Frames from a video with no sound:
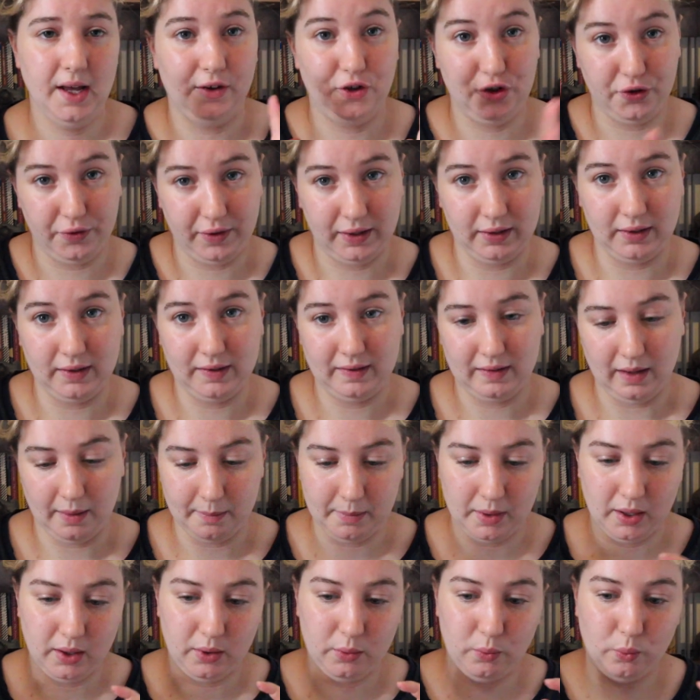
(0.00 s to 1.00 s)
during the
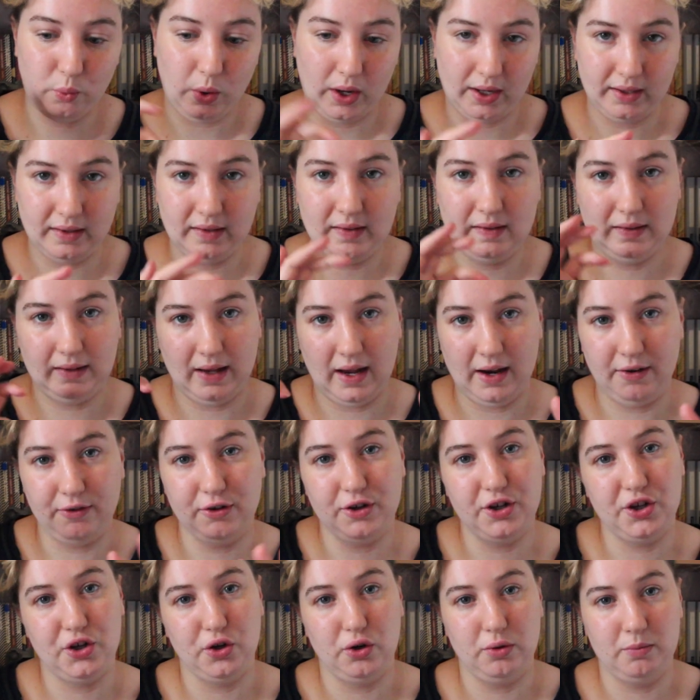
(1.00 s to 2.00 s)
summer one
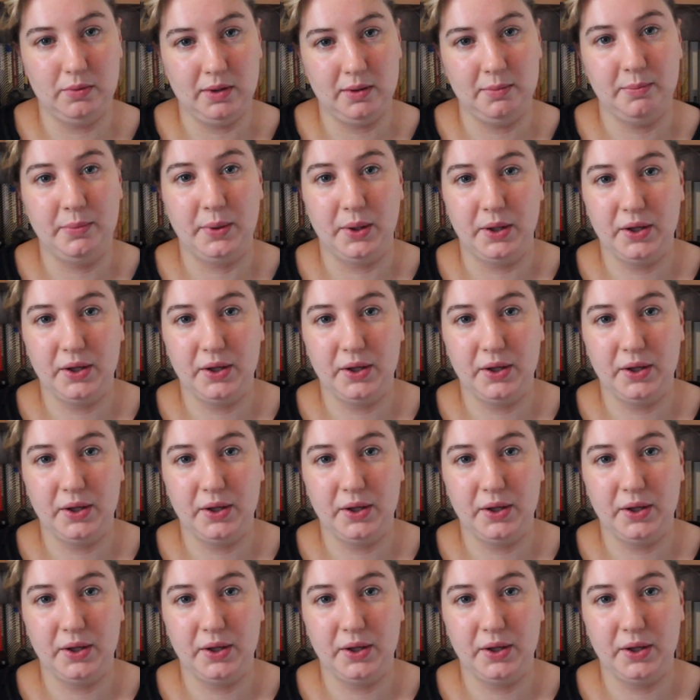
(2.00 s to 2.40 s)
Sarah Schulman